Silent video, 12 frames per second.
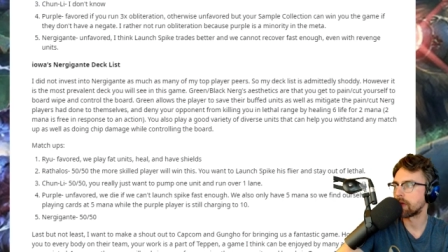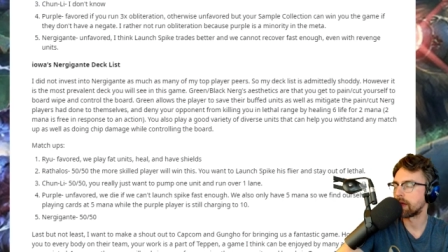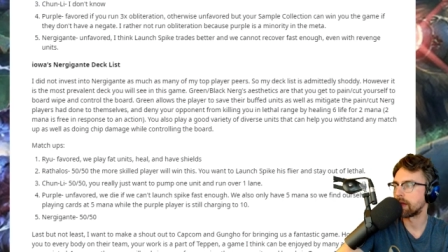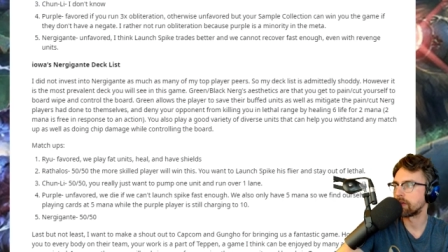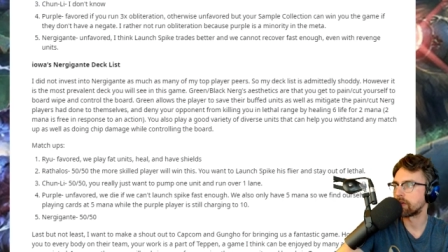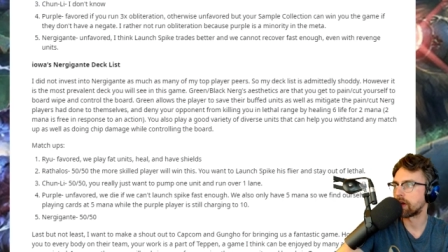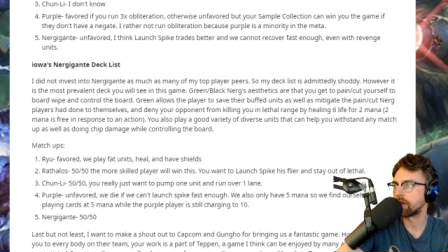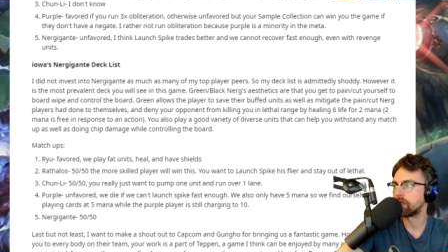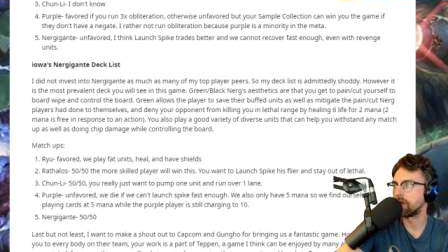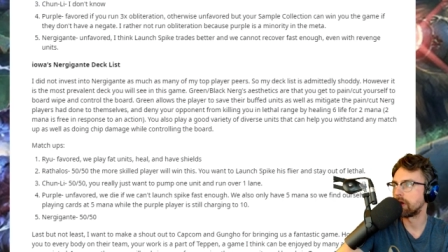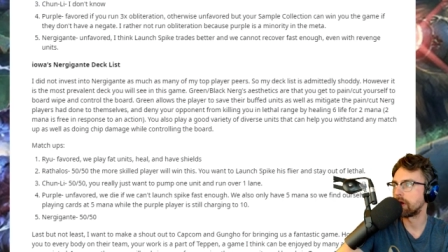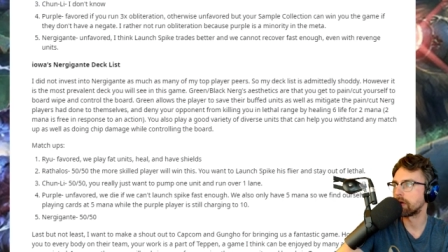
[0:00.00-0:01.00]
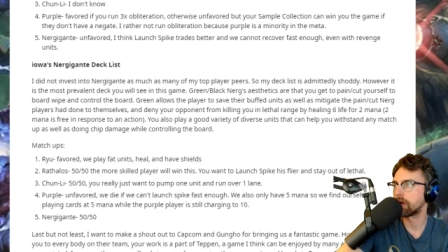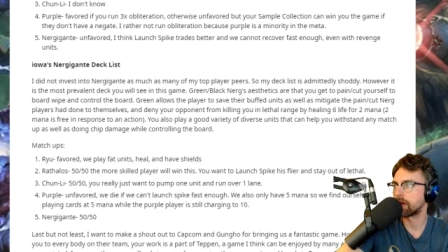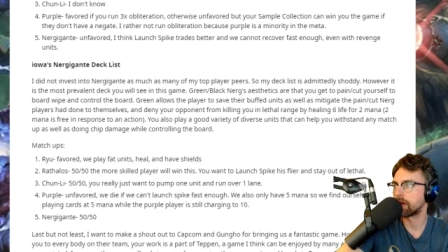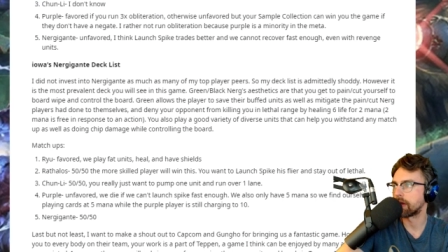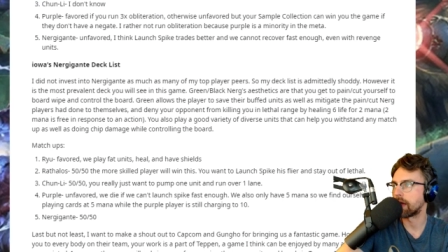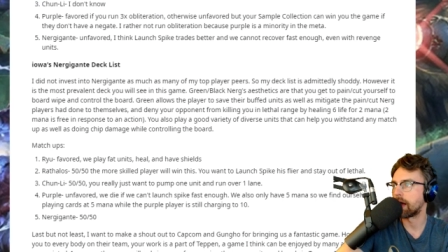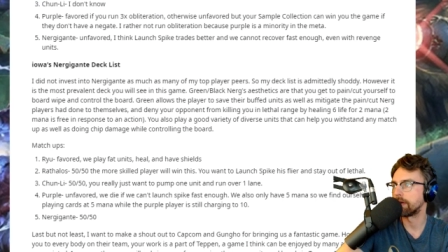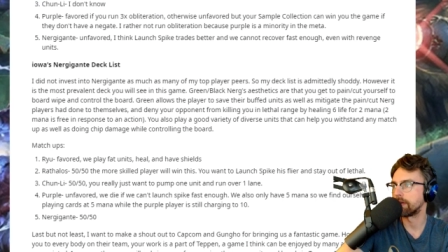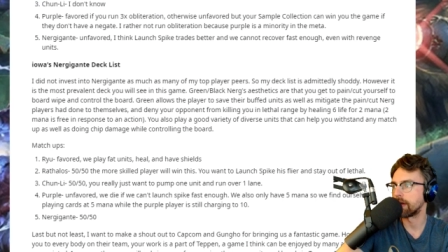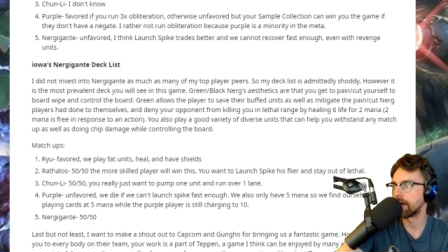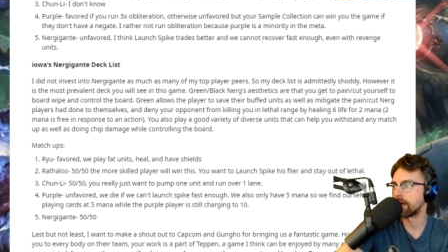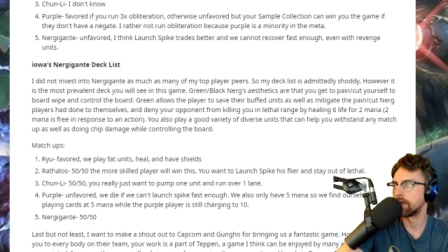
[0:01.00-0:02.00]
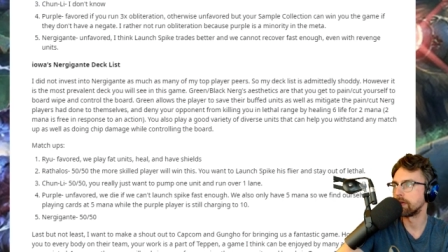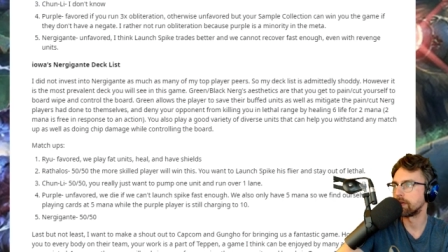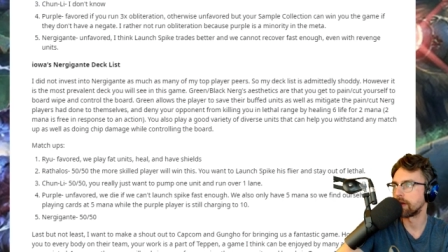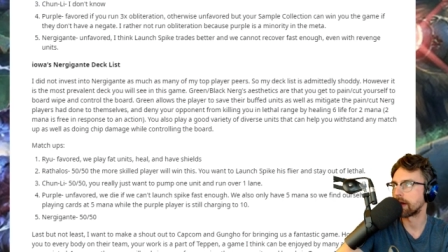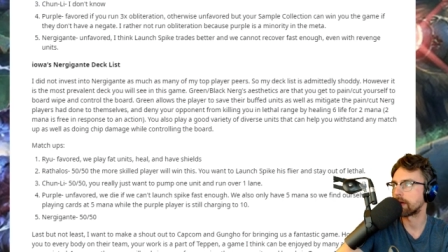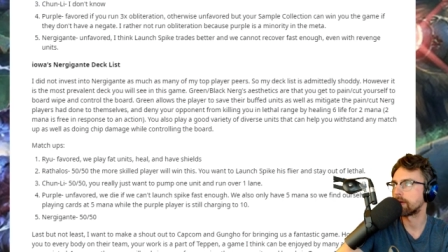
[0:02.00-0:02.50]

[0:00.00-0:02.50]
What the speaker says: he's got his Nair Gigante deck.